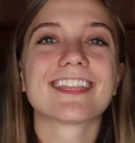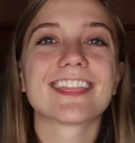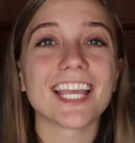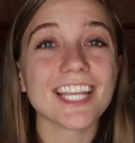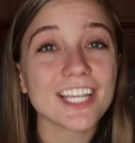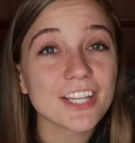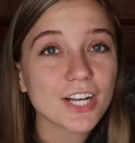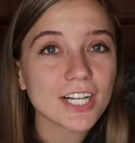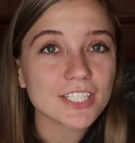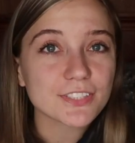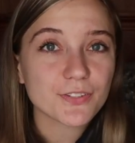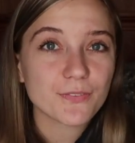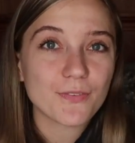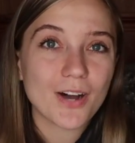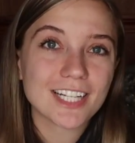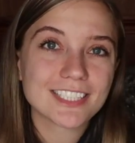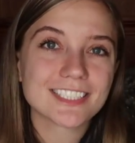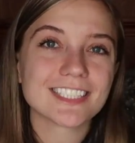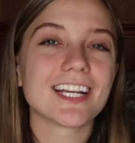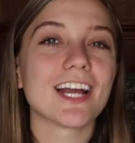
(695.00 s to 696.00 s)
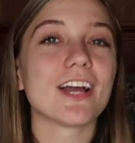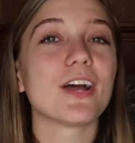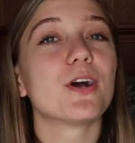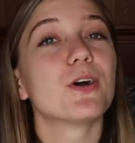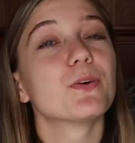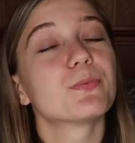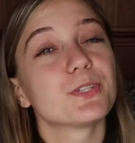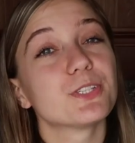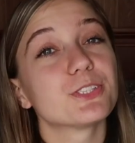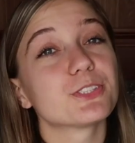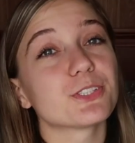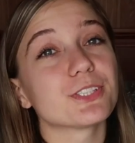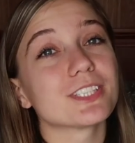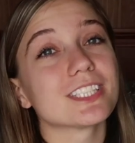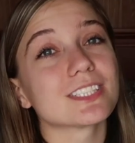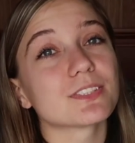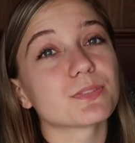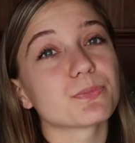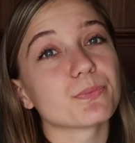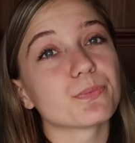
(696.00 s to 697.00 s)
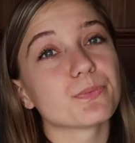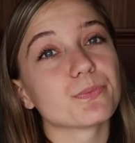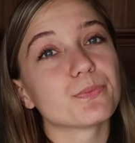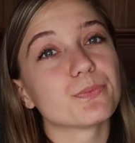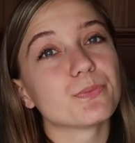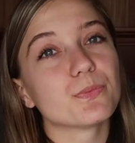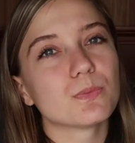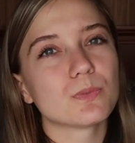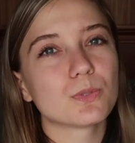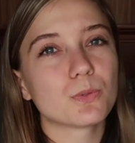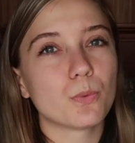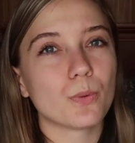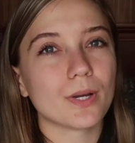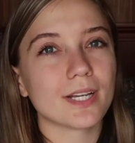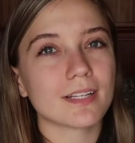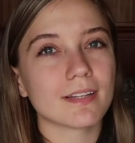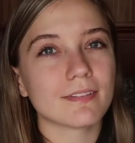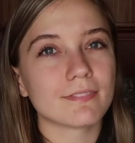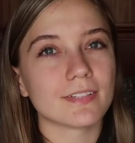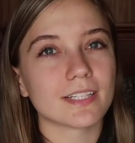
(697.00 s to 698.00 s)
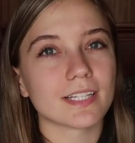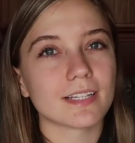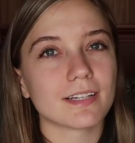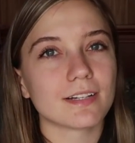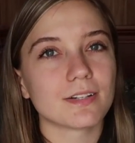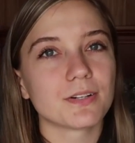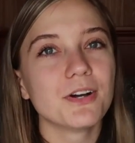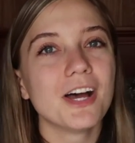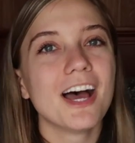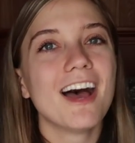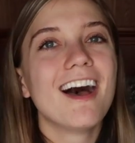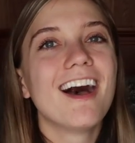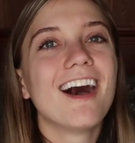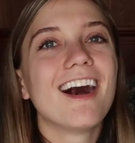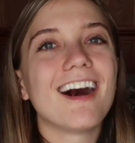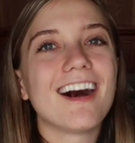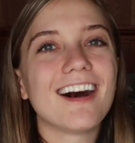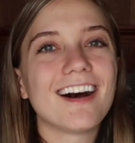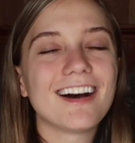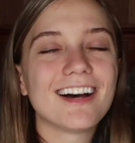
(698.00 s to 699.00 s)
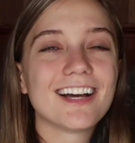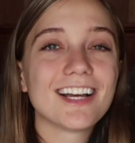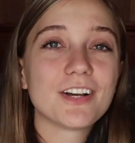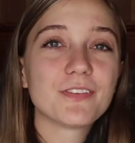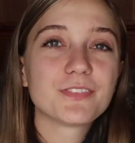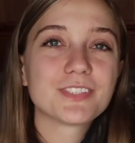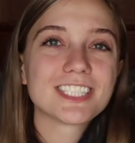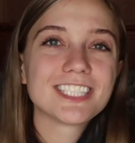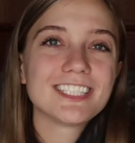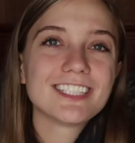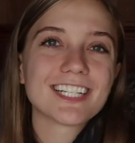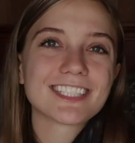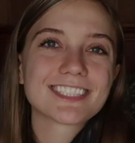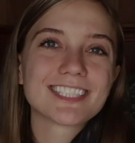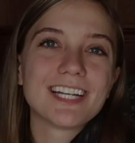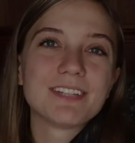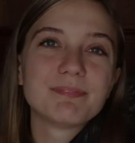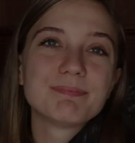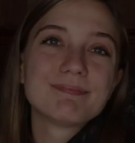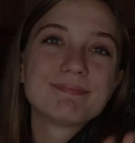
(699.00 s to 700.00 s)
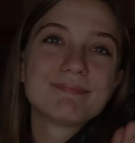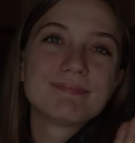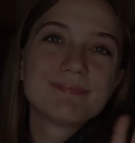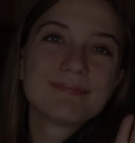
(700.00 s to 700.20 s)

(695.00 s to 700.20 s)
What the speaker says: Thank you guys for watching. I hope you enjoyed this quick video. I hope to see you next time.